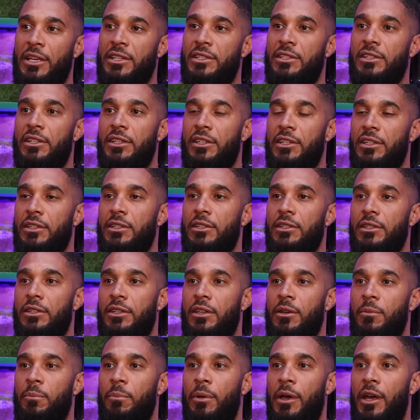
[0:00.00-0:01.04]
you're basically
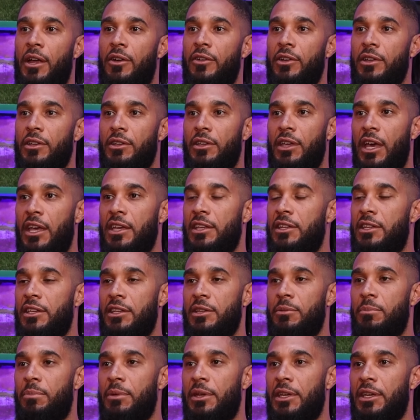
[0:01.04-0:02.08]
comparing
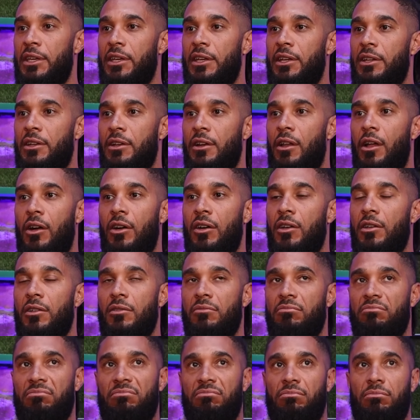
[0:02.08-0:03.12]
KDB and
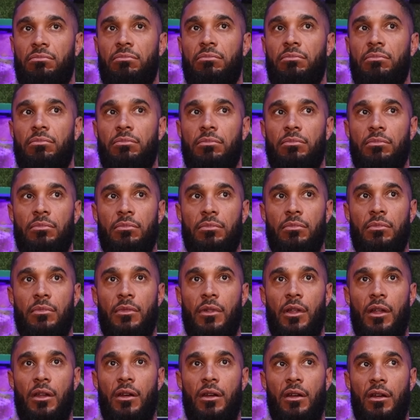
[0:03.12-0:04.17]
like
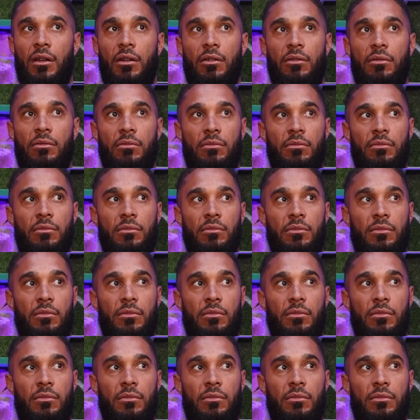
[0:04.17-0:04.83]
I don't know.